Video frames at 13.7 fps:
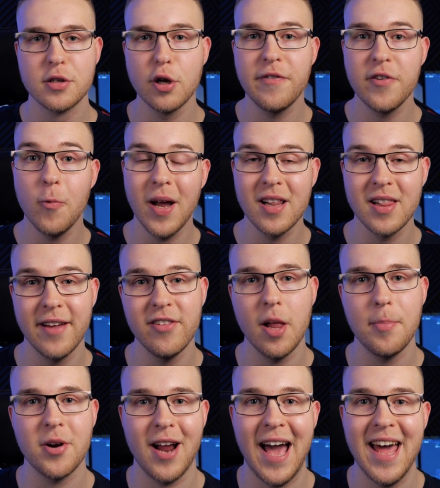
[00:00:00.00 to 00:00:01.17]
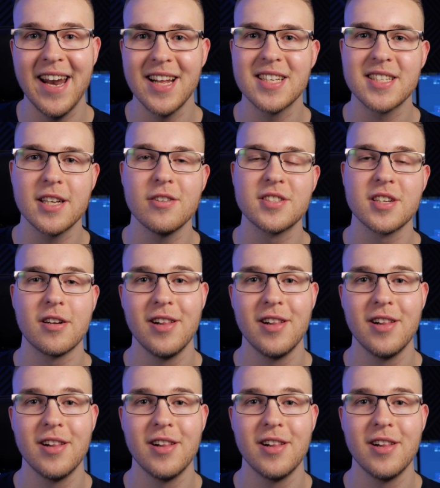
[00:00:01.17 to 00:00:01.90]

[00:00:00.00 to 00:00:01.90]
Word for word: So if you wanna level up your editing skills,